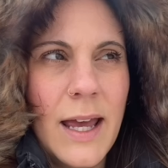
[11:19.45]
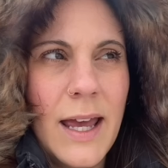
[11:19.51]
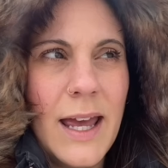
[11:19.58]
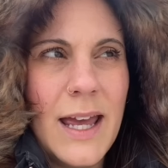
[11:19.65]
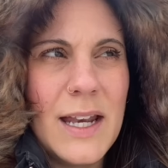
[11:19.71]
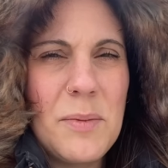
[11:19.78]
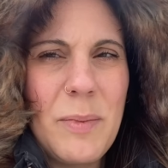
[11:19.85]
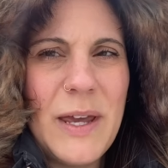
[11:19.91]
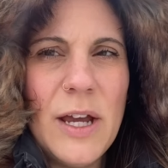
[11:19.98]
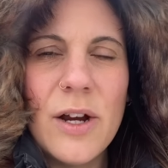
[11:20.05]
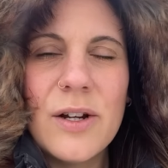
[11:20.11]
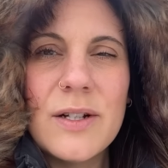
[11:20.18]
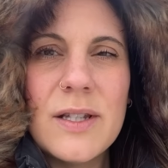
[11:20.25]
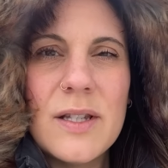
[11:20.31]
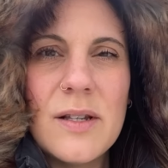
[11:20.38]
It
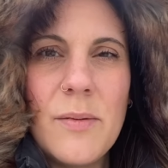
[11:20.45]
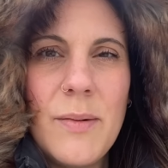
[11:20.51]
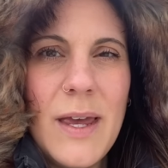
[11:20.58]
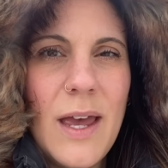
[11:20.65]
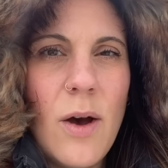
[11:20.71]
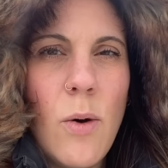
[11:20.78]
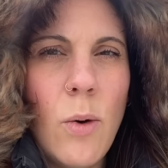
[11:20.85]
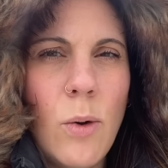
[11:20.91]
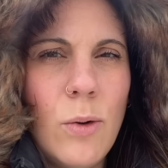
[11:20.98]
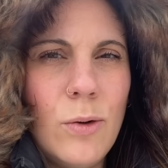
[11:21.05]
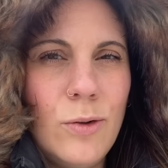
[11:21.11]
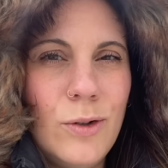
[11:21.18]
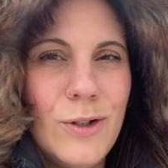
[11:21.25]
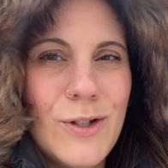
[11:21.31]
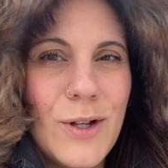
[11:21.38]
appears to be
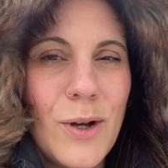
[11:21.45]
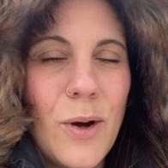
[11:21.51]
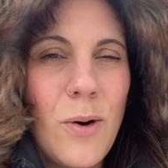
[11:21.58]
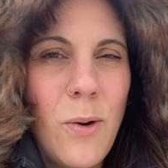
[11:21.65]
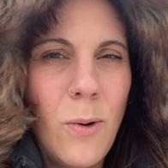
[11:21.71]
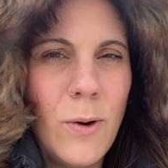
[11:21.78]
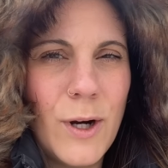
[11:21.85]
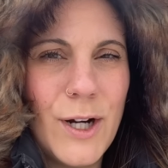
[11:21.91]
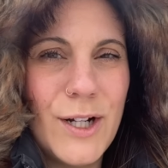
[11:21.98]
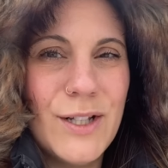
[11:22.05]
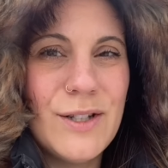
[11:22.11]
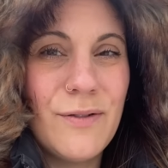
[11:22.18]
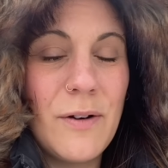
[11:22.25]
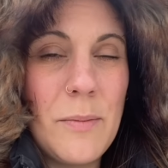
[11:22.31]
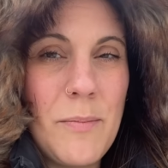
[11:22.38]
old
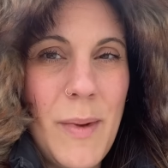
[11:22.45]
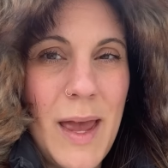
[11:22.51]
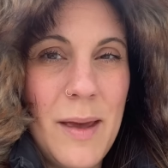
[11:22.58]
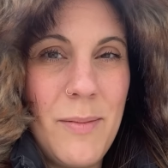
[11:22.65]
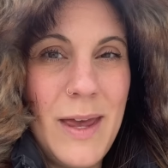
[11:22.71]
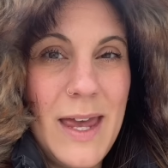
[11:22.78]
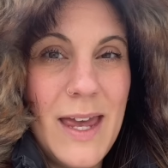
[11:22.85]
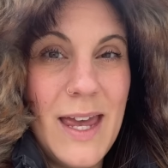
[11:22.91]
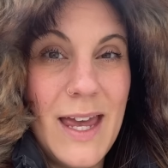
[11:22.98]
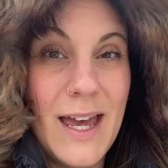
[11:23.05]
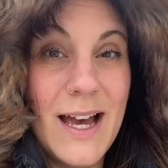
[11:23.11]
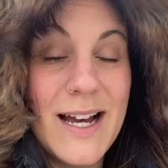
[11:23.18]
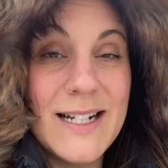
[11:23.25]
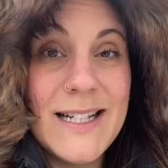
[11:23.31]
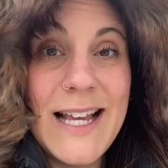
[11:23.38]
cords from maybe
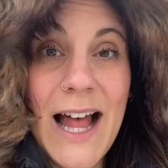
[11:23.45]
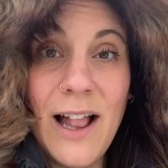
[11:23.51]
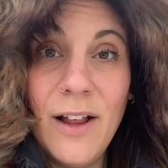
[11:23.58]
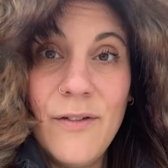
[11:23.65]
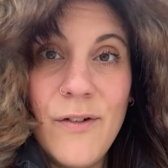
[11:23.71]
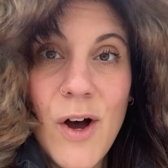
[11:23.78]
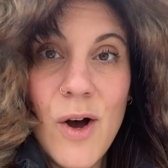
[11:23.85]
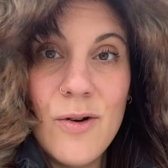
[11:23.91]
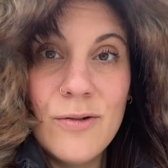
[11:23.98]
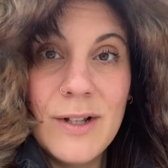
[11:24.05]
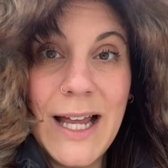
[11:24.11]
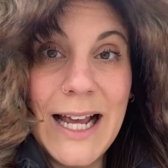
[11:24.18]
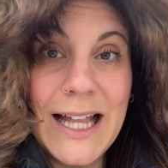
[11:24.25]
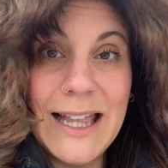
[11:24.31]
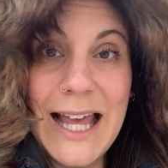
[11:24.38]
a telephone,
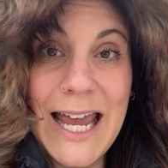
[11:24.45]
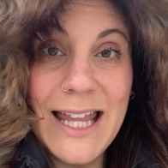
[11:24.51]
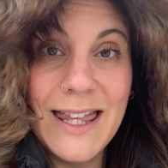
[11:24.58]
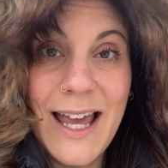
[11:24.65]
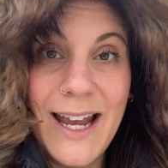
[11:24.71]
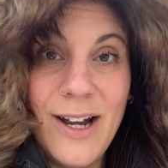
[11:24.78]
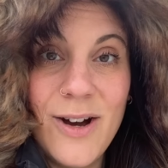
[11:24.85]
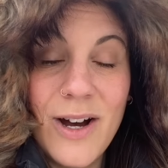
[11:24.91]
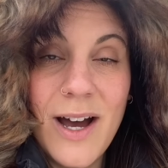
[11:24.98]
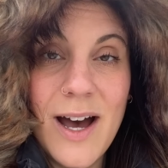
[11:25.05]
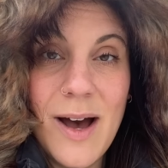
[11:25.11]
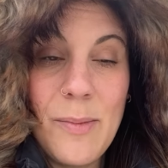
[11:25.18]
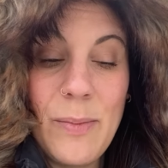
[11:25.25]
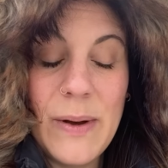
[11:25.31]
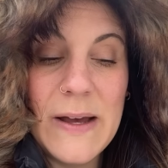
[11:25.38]
like a landline
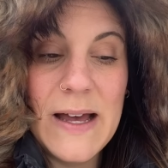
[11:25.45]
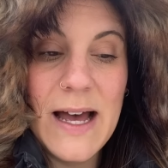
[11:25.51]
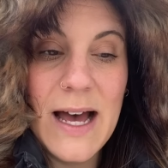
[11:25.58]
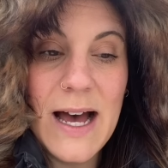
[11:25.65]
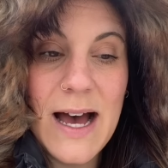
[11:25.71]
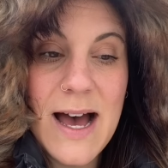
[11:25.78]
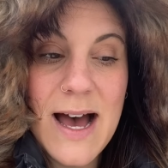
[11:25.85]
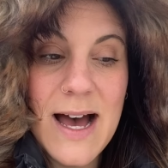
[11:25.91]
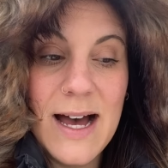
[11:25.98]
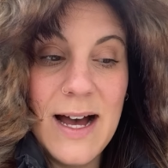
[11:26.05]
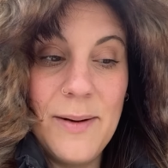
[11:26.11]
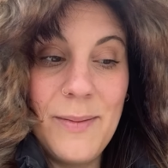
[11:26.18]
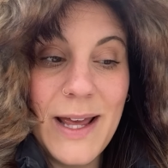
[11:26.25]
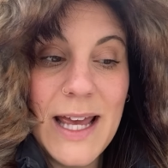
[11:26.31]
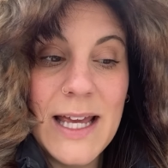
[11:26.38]
hookup.
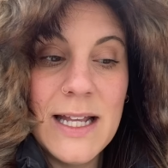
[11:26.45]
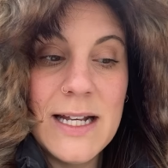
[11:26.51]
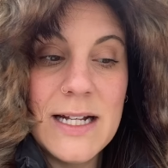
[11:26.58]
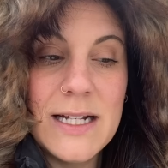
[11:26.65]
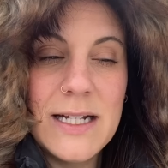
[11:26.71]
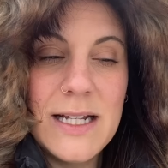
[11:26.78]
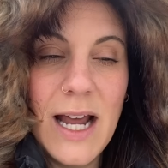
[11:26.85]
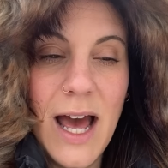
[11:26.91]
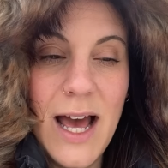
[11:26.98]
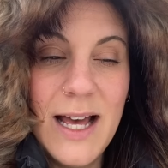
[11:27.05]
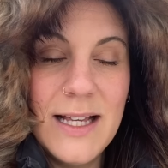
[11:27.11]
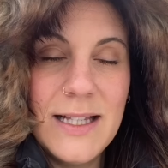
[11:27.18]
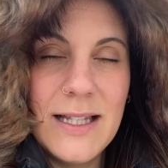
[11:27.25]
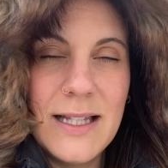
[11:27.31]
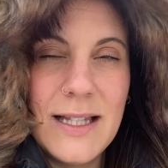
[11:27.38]
It
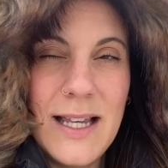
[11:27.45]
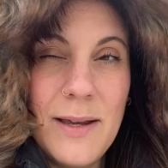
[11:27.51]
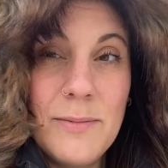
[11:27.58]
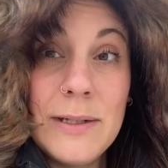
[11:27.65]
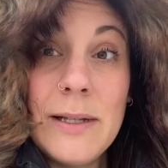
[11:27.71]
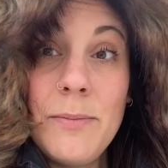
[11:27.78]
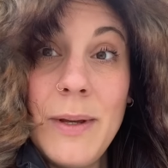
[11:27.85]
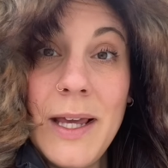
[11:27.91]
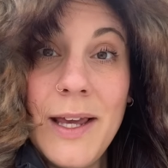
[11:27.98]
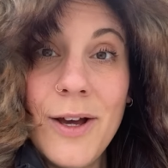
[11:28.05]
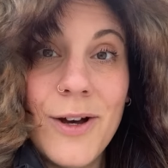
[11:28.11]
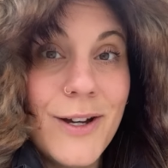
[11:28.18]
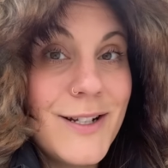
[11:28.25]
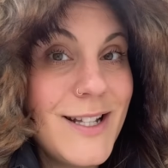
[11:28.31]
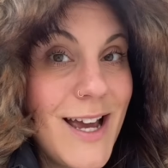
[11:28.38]
does seem to be
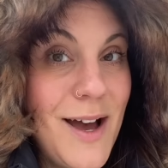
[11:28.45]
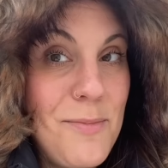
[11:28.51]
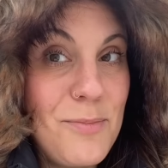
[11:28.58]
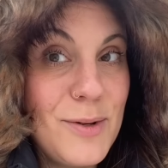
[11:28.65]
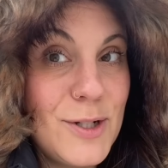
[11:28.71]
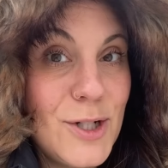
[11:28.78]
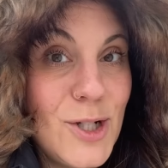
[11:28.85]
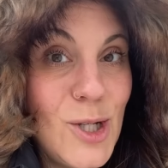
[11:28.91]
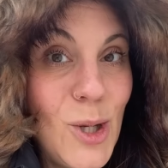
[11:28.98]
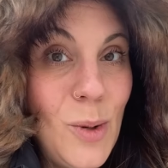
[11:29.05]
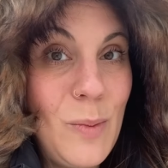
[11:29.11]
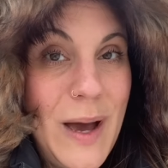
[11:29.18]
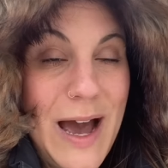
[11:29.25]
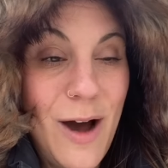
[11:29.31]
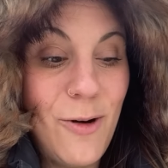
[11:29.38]
hooked up to
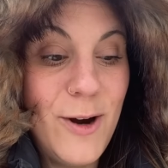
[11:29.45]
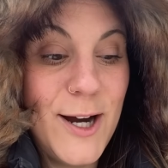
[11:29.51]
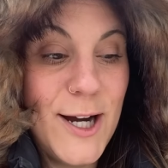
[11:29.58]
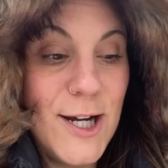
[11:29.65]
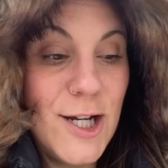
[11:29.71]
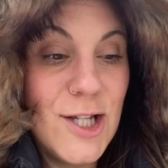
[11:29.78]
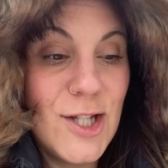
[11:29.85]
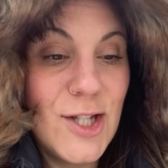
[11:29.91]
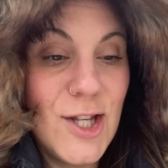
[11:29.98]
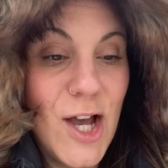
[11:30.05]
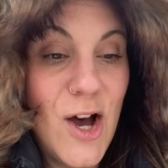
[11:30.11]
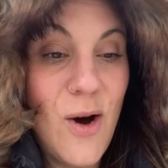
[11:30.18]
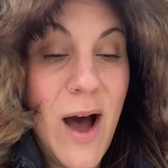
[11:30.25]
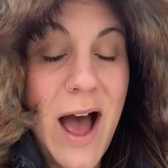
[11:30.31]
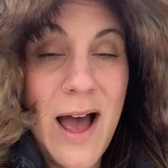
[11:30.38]
power,
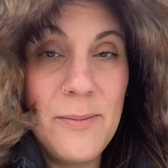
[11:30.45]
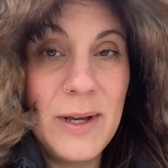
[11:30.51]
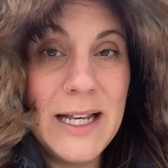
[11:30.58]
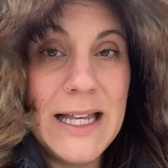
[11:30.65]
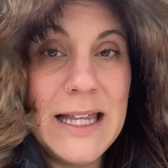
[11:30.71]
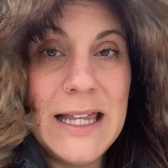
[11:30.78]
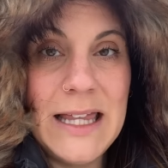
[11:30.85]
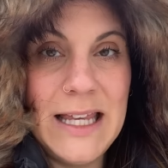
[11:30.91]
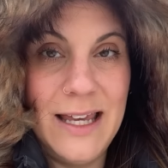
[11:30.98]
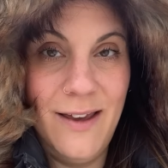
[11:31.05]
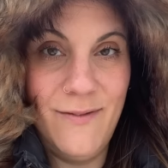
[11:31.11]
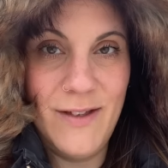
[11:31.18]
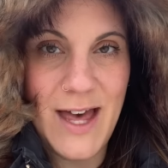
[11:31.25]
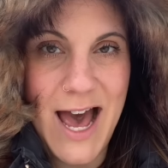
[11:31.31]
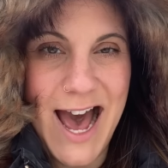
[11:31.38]
so I'm gonna
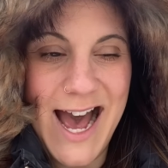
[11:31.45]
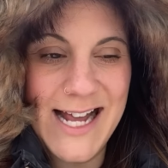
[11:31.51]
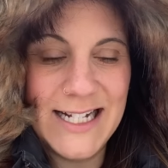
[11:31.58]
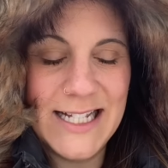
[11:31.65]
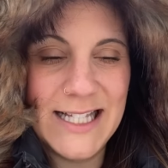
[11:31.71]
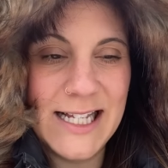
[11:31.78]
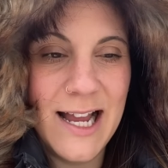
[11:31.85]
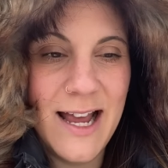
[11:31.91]
leave that.